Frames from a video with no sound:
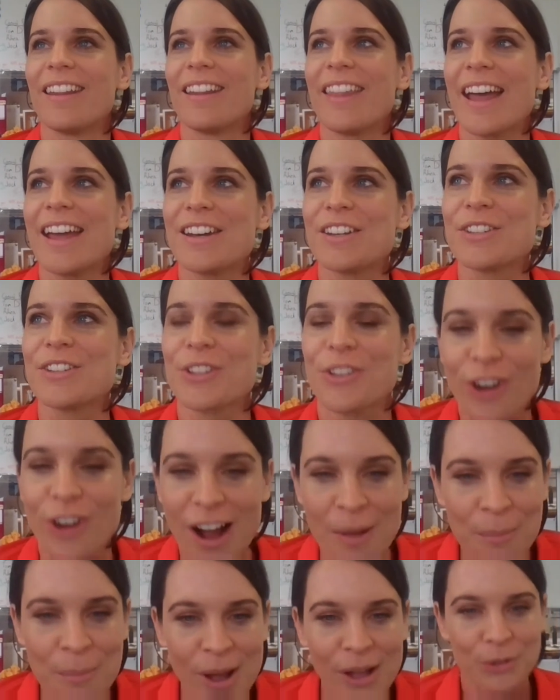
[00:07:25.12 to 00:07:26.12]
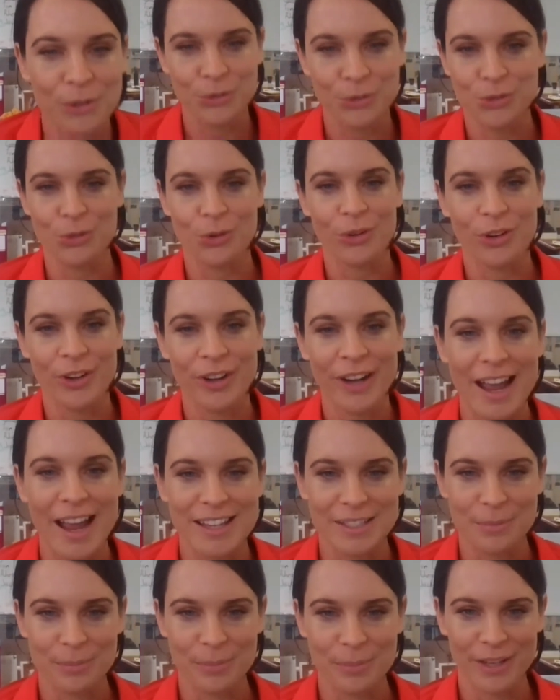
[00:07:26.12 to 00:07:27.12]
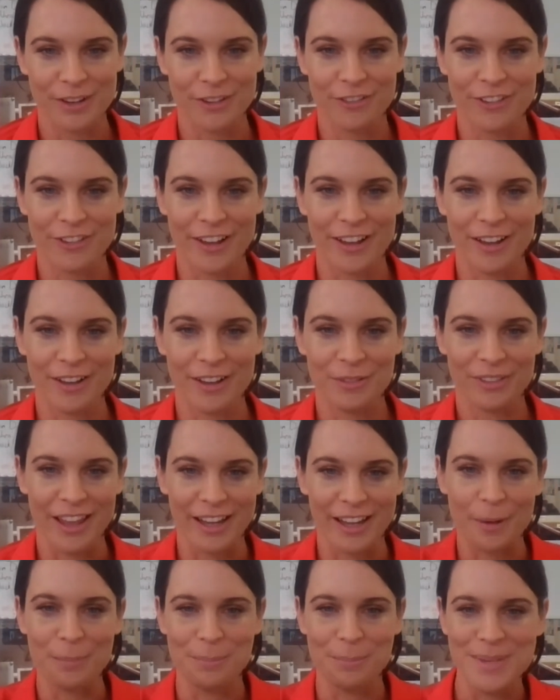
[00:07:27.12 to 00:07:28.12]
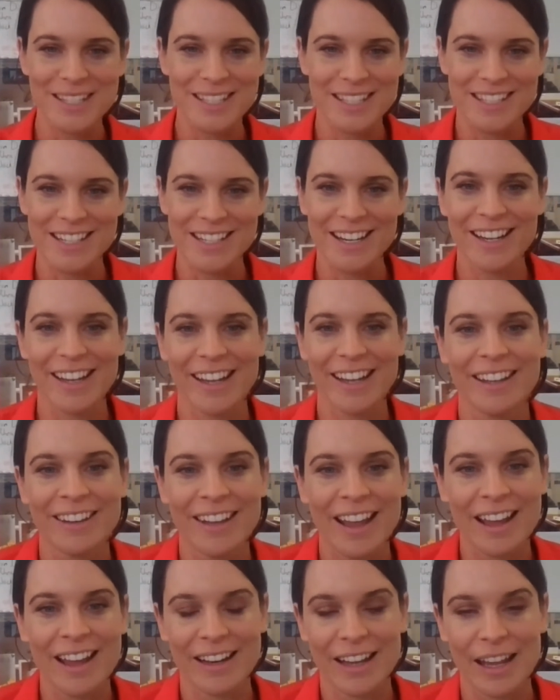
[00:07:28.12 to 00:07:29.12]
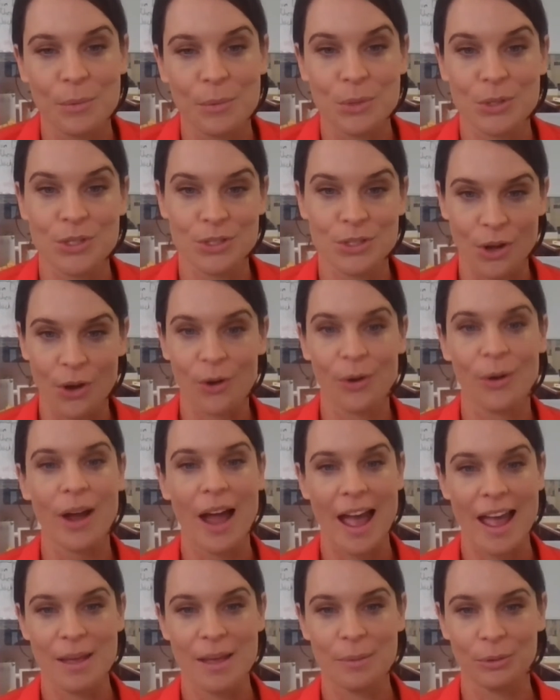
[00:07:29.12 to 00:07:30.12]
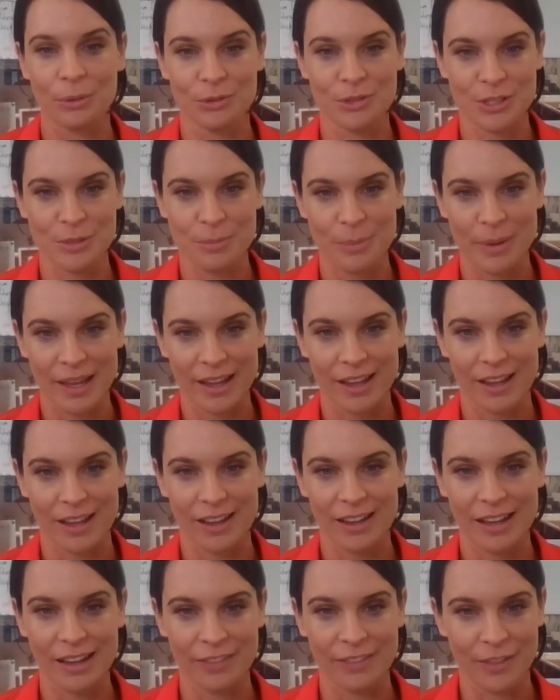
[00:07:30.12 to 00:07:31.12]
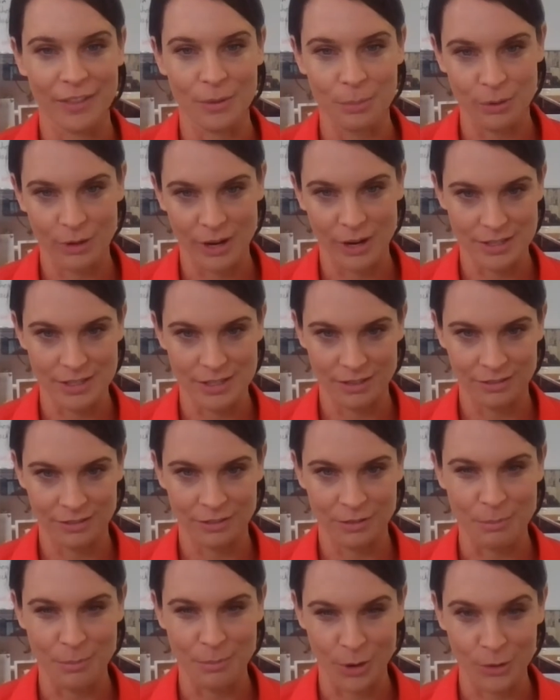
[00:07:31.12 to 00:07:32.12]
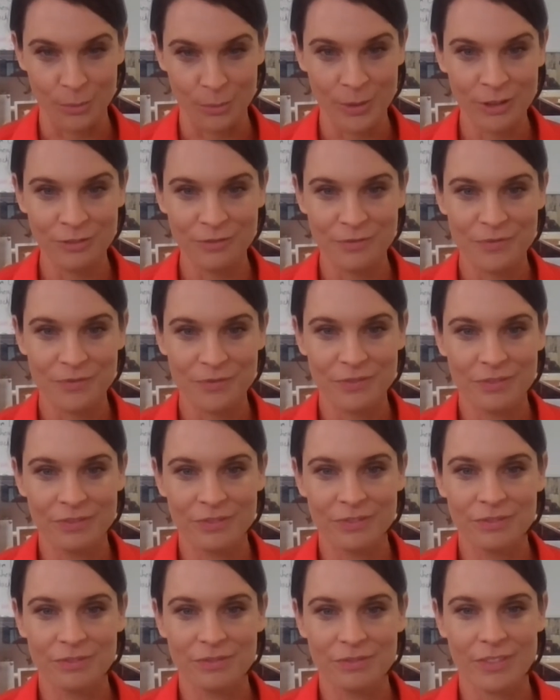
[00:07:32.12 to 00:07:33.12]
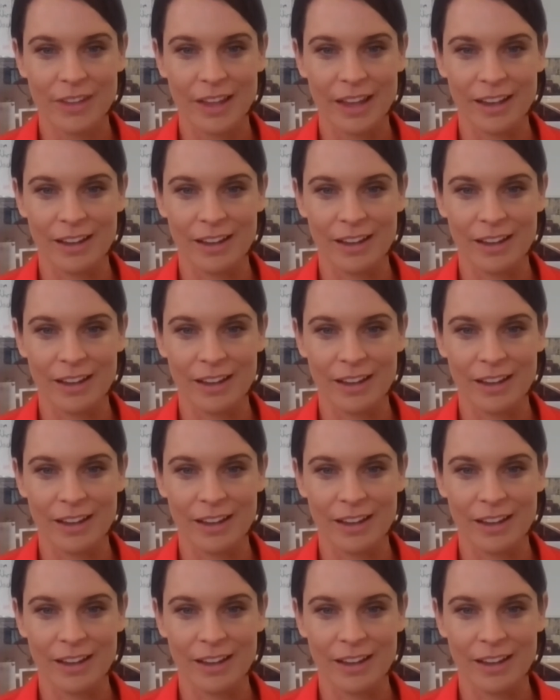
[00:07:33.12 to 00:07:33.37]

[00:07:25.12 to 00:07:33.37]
they described Michael Jordan as a bit of a mystic, in that he was so able to be in the present moment, mm-hmm.